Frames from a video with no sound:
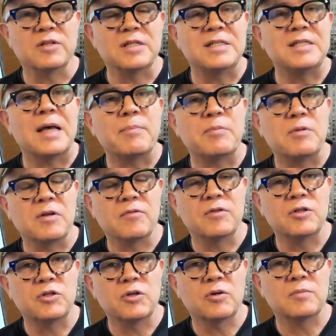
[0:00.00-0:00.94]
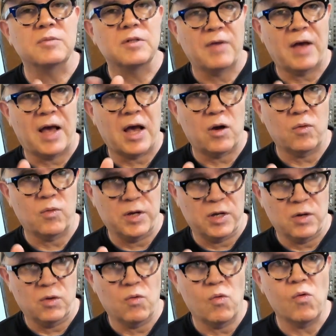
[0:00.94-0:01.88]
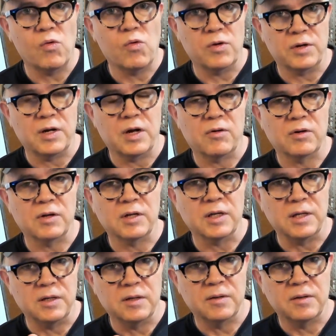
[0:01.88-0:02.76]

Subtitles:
Deceptive in terms of how we ordinarily